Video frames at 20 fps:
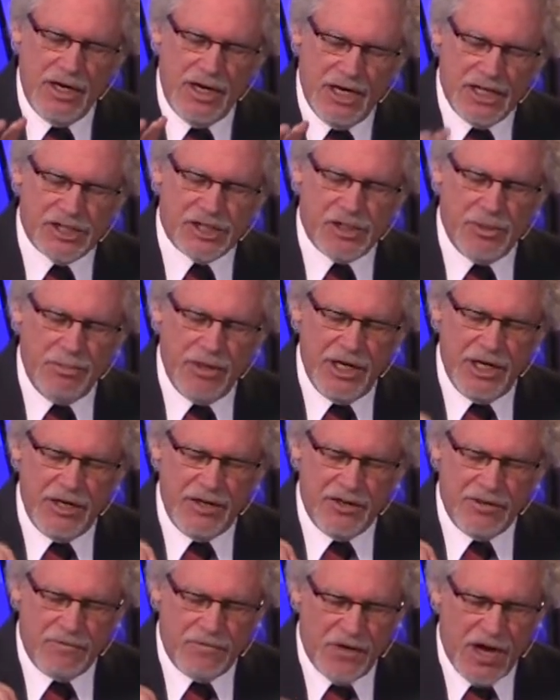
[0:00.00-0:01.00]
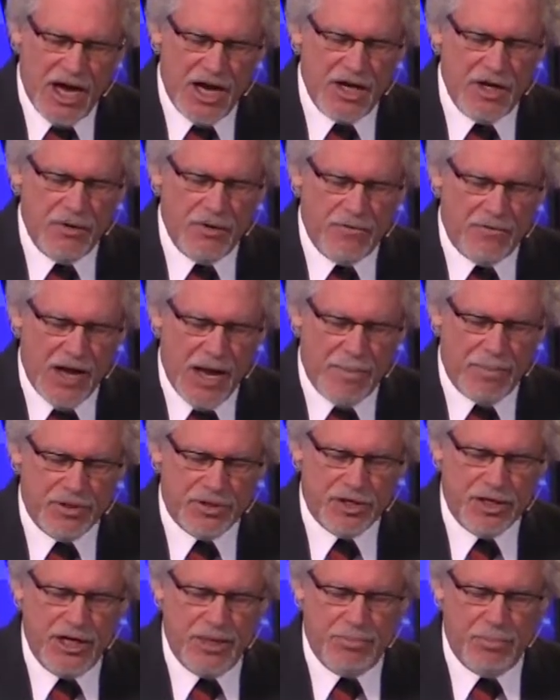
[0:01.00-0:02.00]
estimating the value of
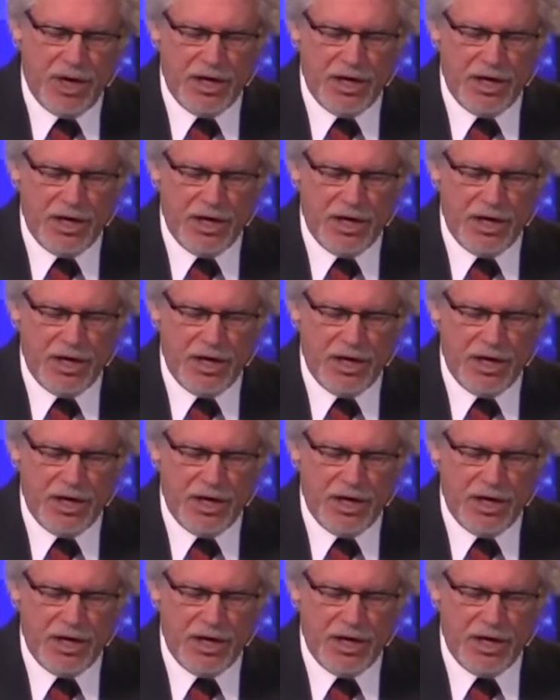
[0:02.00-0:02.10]
appetite